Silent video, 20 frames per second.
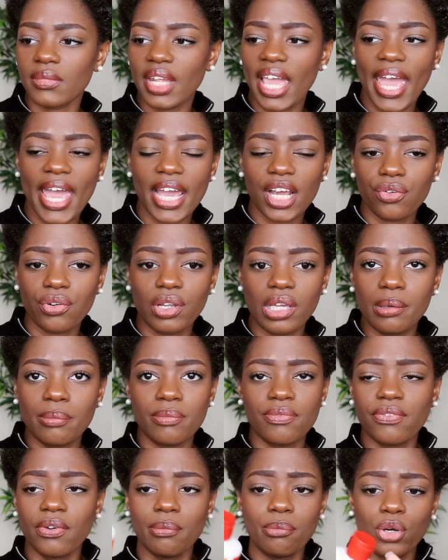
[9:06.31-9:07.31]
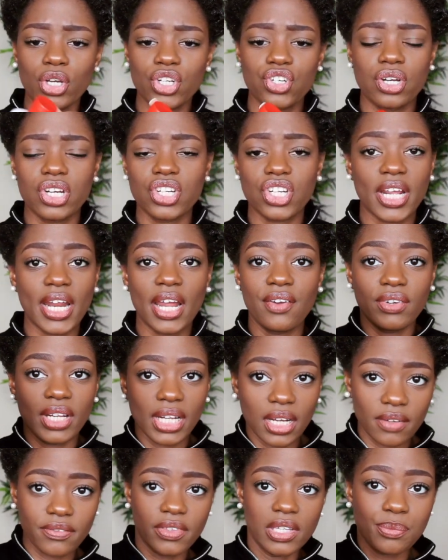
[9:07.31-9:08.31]
hair cream for moisture and shine. I
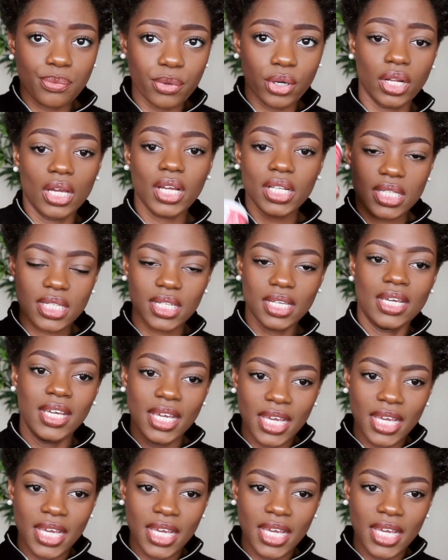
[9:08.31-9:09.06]
really love this product.